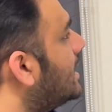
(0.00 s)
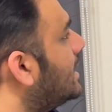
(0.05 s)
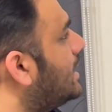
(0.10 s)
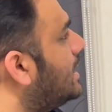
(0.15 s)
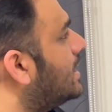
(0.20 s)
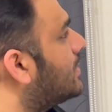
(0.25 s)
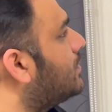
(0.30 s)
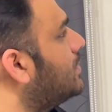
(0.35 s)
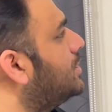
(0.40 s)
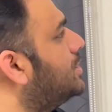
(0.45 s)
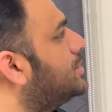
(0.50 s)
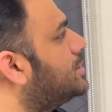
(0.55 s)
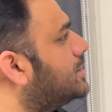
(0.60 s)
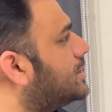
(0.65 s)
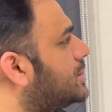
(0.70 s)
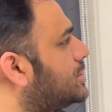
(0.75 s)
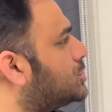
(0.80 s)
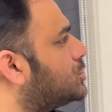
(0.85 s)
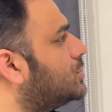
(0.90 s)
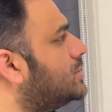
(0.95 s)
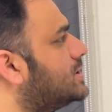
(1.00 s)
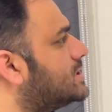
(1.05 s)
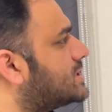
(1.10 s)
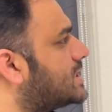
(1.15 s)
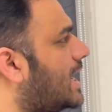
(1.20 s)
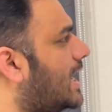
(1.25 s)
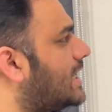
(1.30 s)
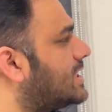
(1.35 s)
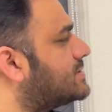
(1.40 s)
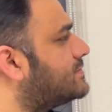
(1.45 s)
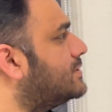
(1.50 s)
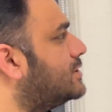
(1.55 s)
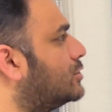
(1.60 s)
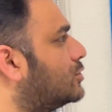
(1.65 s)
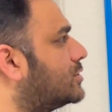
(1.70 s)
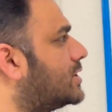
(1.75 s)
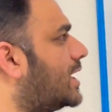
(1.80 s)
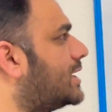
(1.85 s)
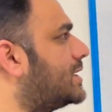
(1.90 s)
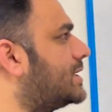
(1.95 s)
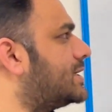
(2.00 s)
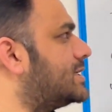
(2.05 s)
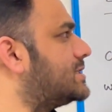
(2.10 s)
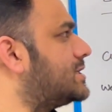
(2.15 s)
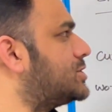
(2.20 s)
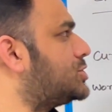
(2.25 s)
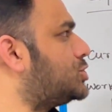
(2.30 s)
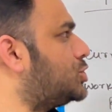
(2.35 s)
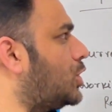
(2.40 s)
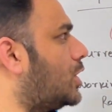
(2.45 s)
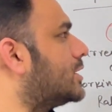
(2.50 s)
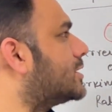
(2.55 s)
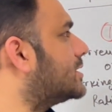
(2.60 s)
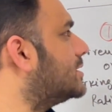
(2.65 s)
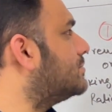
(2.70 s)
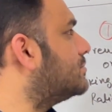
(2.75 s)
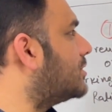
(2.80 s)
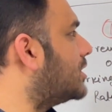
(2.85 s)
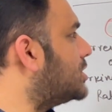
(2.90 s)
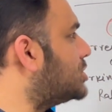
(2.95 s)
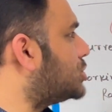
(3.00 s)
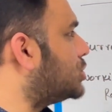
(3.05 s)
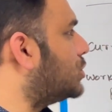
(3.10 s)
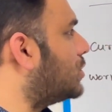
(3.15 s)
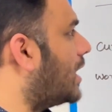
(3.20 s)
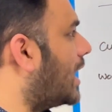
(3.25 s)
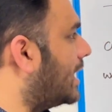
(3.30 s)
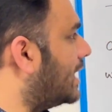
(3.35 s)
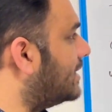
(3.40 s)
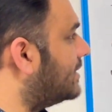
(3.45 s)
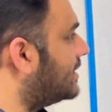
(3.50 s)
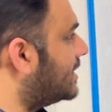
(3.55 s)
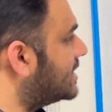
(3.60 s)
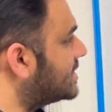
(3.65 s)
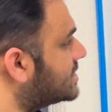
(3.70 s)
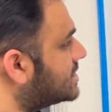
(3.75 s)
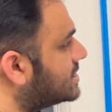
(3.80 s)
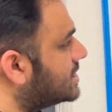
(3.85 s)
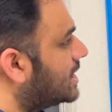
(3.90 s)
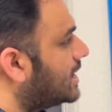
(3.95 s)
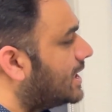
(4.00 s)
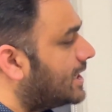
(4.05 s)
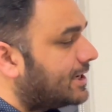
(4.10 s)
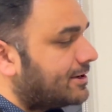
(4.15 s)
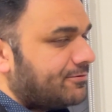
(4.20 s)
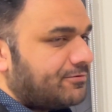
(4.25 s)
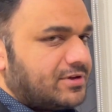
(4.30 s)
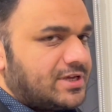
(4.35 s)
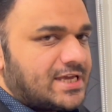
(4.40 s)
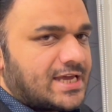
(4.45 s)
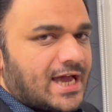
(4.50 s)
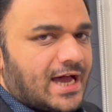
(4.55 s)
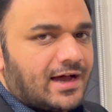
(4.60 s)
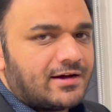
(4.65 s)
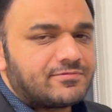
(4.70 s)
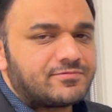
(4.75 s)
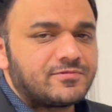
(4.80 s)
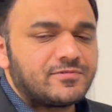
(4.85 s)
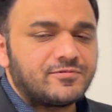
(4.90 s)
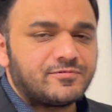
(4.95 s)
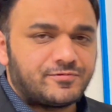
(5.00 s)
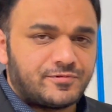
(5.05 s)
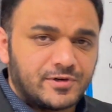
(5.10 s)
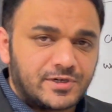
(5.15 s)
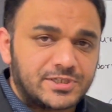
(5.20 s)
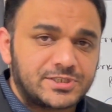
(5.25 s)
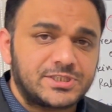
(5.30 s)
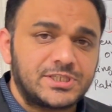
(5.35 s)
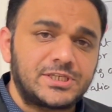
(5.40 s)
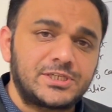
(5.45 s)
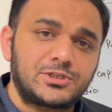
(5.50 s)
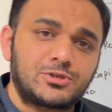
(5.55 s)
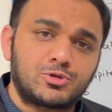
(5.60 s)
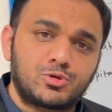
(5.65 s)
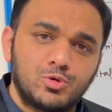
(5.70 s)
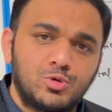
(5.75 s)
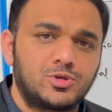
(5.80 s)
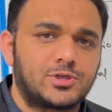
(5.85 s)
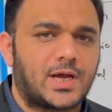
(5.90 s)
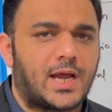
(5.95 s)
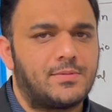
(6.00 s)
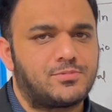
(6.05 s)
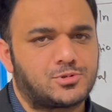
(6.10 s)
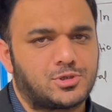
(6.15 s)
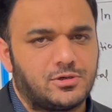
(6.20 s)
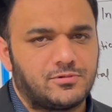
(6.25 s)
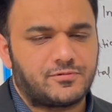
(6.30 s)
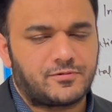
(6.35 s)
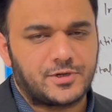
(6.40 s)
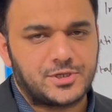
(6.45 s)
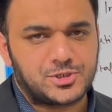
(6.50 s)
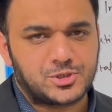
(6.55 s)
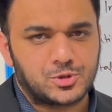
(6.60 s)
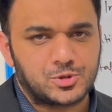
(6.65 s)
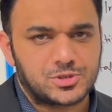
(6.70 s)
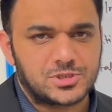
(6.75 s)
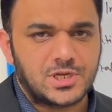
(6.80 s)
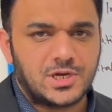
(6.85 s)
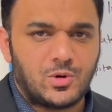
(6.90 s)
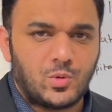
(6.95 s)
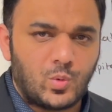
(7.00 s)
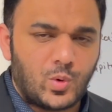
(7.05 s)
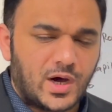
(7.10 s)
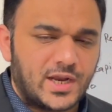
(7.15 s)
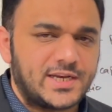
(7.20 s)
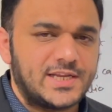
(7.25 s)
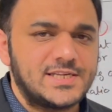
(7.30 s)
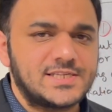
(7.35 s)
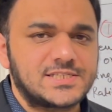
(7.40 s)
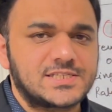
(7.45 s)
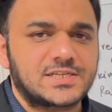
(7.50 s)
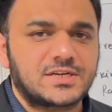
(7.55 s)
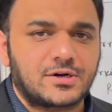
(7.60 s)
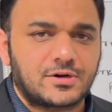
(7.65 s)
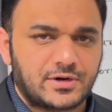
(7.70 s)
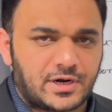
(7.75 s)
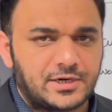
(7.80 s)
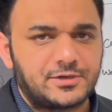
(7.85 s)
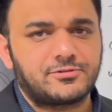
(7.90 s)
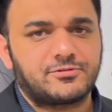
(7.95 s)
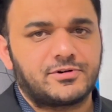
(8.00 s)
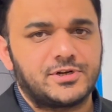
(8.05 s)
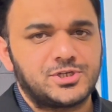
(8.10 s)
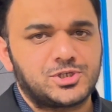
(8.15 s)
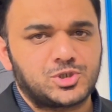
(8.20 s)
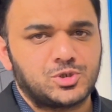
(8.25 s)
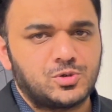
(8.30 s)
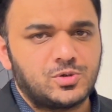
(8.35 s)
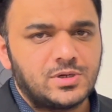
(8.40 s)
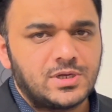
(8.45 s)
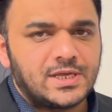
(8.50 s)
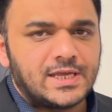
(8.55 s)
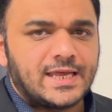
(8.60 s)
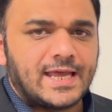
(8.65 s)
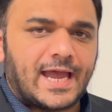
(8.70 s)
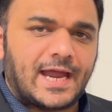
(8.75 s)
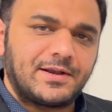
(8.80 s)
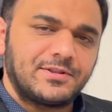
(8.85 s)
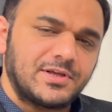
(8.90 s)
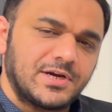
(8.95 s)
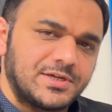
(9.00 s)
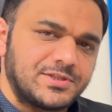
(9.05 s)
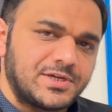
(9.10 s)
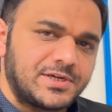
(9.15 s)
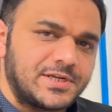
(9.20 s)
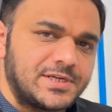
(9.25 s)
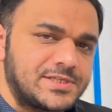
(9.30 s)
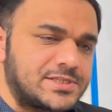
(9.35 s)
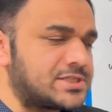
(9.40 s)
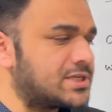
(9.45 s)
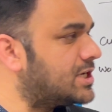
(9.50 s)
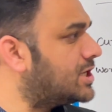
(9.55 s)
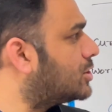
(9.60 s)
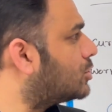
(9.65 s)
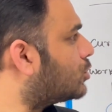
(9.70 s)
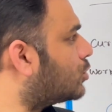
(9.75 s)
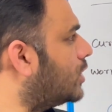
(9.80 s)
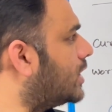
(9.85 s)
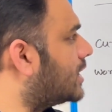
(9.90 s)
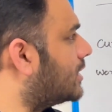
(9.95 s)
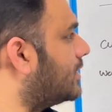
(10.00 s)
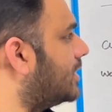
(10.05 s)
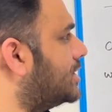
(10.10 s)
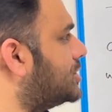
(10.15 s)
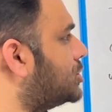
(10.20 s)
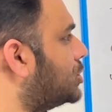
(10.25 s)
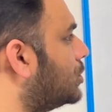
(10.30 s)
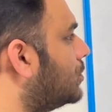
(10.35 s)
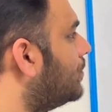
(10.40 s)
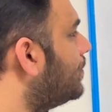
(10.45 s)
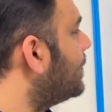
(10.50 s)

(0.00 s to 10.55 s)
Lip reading: Liquidity ratio is, as we know, that it is a short-term ratio, and in this we have further two types of ratios. One is current ratio and the other is quick ratio.